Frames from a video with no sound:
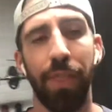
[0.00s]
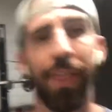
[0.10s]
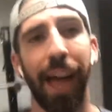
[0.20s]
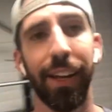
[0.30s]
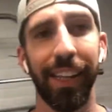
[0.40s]

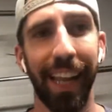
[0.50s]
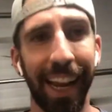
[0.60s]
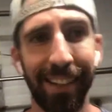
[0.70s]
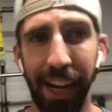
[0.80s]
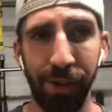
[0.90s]
that
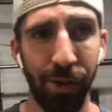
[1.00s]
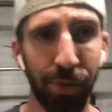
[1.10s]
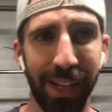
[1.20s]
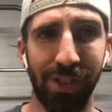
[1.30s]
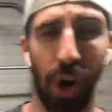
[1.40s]

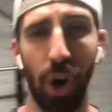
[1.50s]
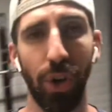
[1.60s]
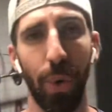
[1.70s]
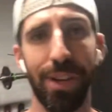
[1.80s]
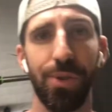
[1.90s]
anti-nutrients
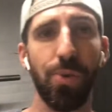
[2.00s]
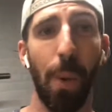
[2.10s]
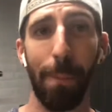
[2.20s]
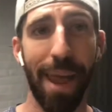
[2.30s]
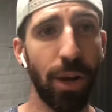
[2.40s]
aren't going
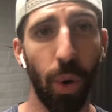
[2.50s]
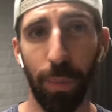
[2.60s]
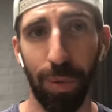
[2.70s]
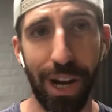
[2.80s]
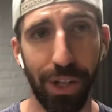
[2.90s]
to make or
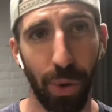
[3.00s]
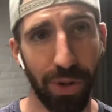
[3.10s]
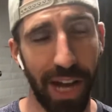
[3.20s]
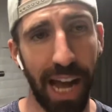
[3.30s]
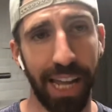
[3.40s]
break your
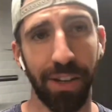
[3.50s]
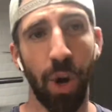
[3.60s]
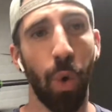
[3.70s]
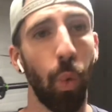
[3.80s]
diet.